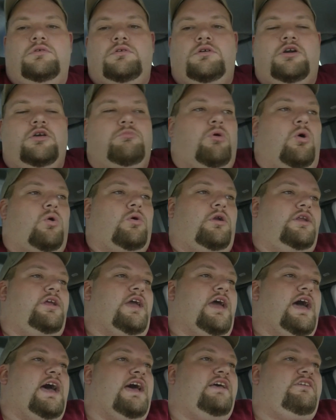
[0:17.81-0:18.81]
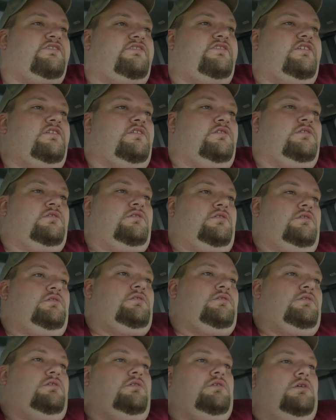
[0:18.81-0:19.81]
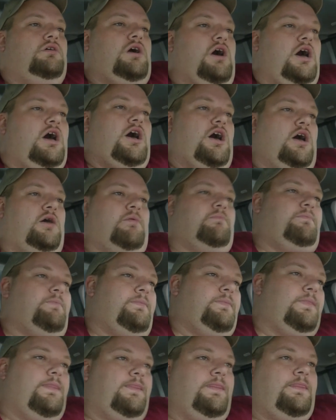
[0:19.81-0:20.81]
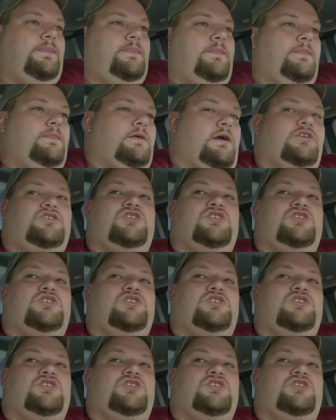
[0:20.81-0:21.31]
Good morning, guys. I